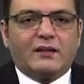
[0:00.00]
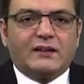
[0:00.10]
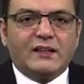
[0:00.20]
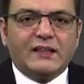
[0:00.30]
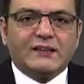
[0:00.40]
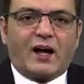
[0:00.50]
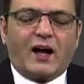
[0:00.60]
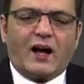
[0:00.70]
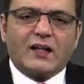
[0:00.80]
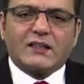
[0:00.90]
These
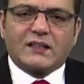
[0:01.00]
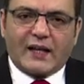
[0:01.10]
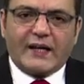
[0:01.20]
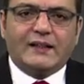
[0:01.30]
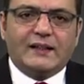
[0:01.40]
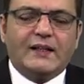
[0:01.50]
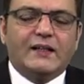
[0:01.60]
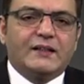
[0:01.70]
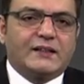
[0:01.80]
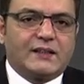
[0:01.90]
are
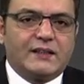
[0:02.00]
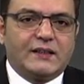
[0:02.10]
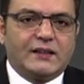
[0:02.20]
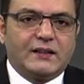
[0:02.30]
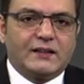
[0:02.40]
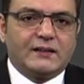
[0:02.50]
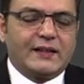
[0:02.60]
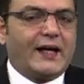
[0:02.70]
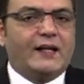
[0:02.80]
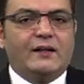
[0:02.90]
slightly riskier
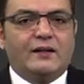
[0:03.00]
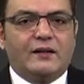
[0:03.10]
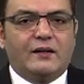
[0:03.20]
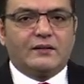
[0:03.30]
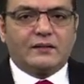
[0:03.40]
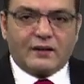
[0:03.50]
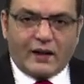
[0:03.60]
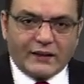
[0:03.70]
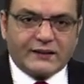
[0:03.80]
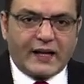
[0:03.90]
than the
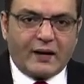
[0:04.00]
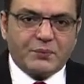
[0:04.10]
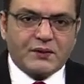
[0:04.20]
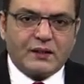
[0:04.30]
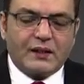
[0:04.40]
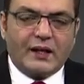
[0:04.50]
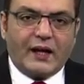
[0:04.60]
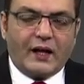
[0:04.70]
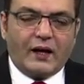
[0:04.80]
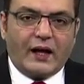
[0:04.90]
large caps
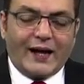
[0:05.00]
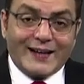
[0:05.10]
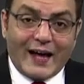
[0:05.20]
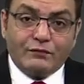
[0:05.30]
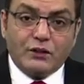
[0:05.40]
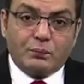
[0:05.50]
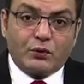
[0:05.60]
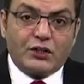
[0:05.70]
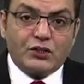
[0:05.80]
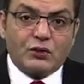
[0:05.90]
and have the
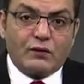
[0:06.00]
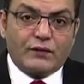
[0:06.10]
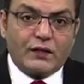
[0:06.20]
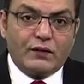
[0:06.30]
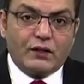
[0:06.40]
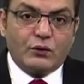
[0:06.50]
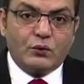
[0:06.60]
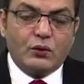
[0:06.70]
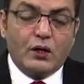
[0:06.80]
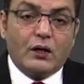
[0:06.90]
potential of giving
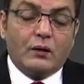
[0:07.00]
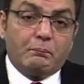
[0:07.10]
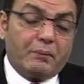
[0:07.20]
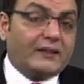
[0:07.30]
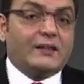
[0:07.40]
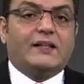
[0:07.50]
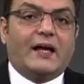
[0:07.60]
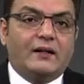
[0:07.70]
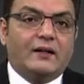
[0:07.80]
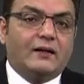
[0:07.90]
you better
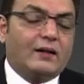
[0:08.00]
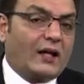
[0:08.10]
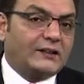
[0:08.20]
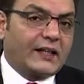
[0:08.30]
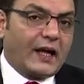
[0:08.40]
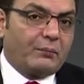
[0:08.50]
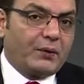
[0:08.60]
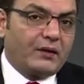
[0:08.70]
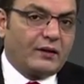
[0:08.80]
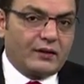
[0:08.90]
than large
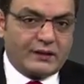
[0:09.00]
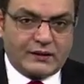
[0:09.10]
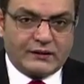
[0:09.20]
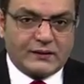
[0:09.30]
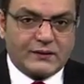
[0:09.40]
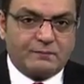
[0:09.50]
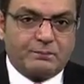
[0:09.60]
cap returns.